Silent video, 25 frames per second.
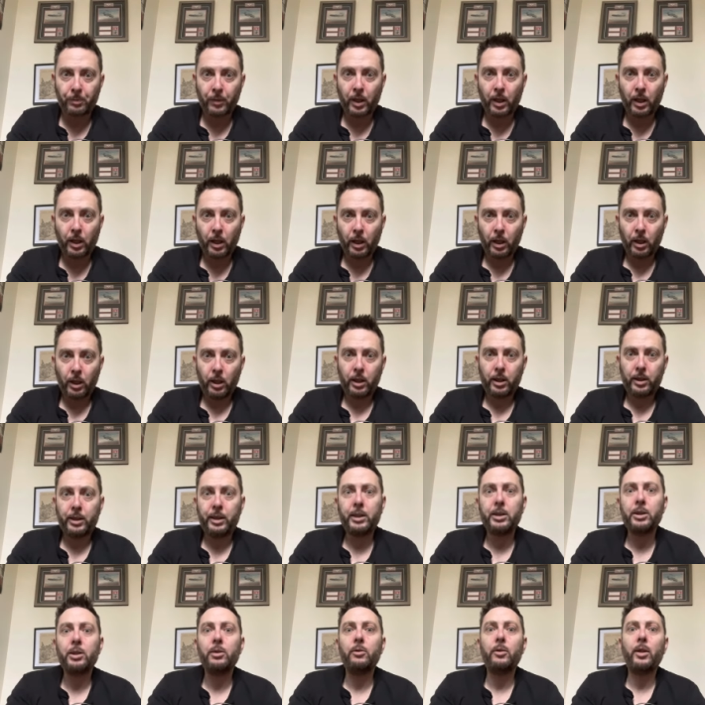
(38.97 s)
I think
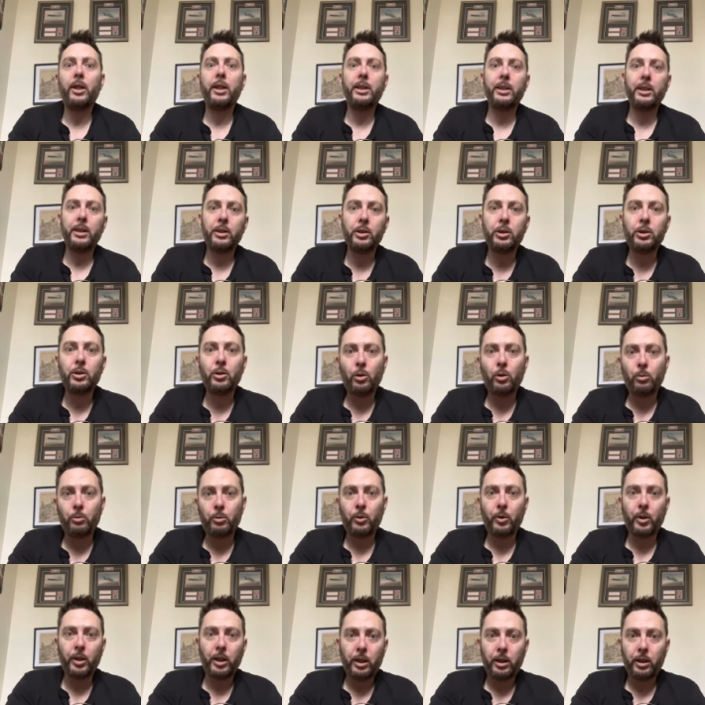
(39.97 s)
there's a great deal of
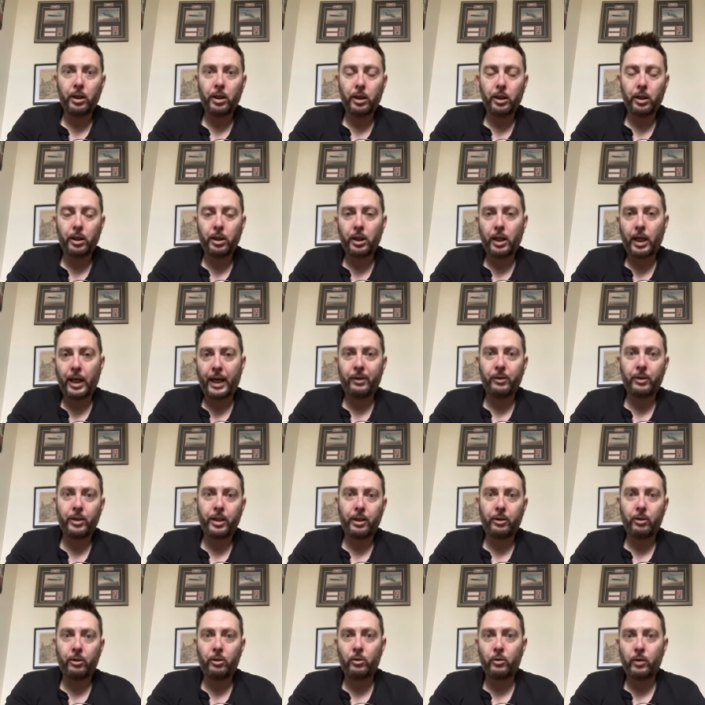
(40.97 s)
snobbery uh, out
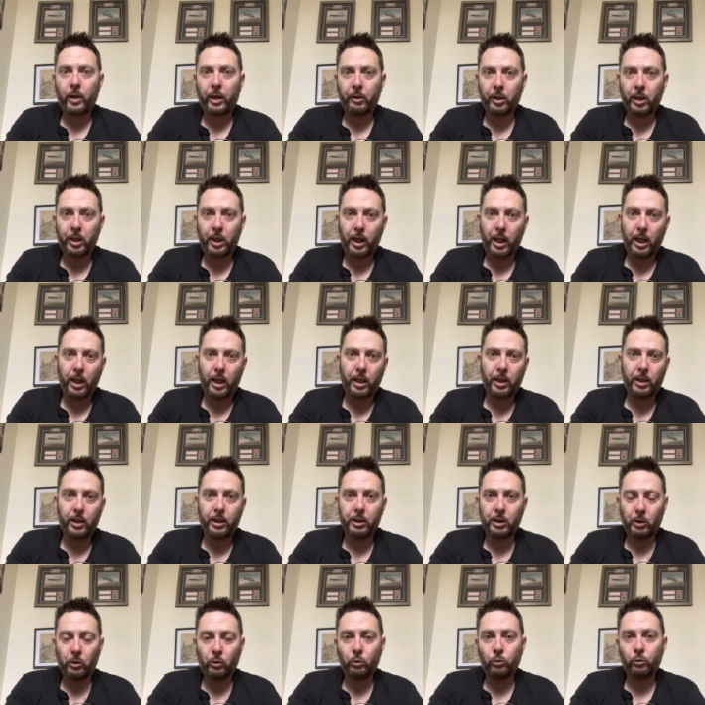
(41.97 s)
there around kit, and
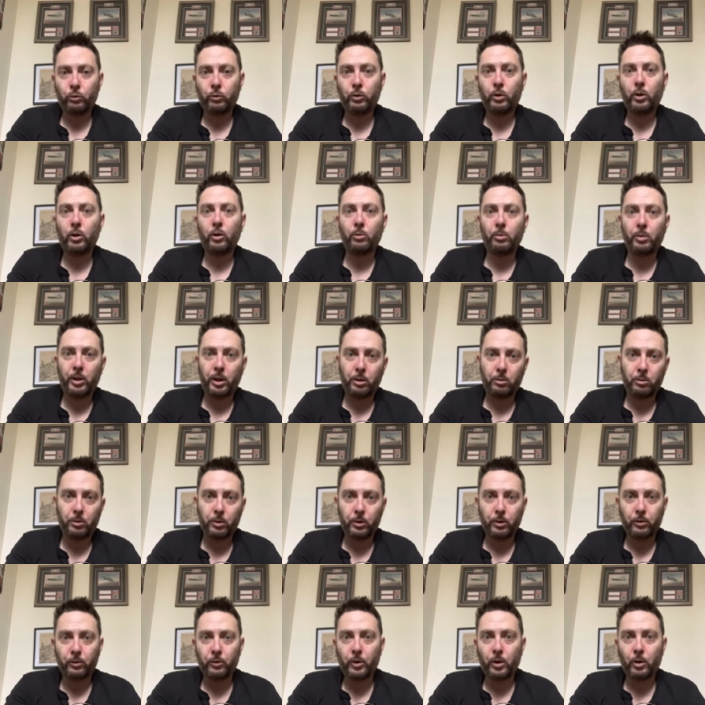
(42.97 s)
there's an awful lot of people
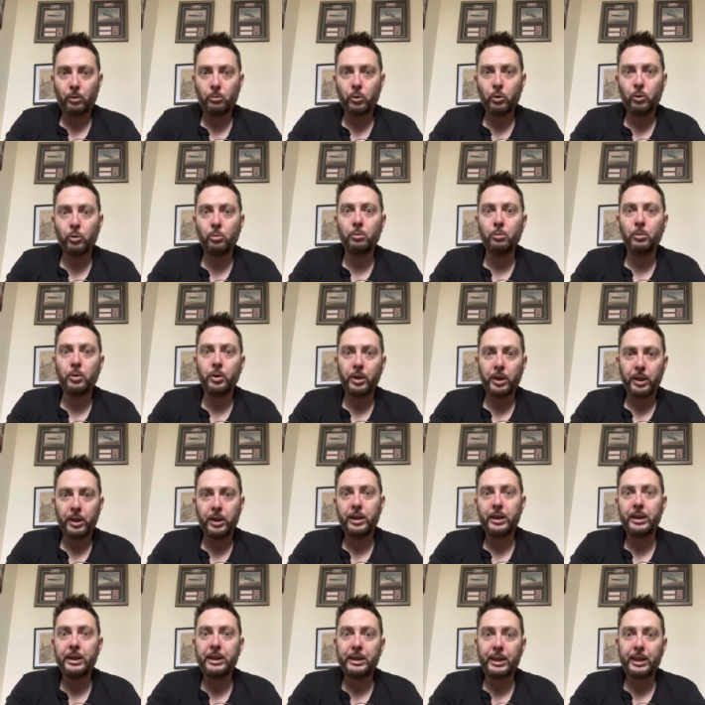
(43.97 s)
who've got more money
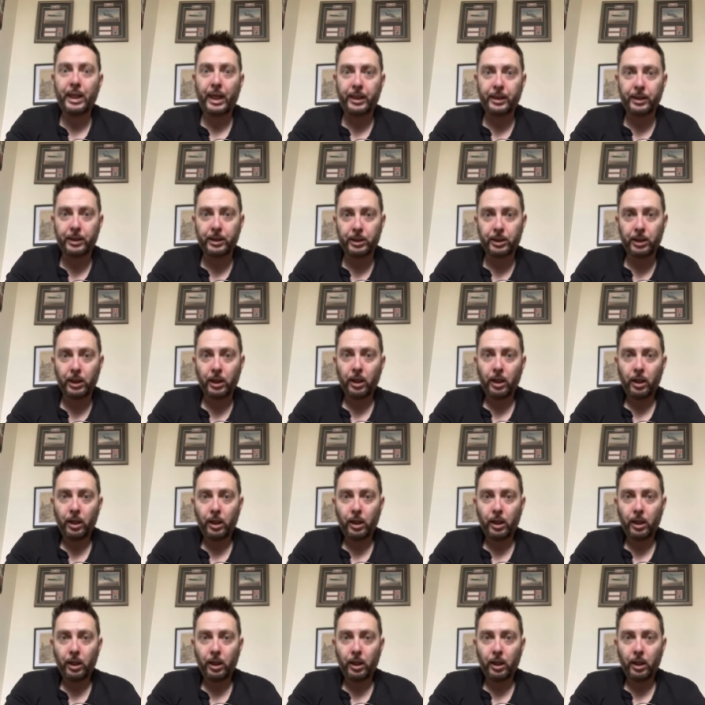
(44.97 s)
than sense.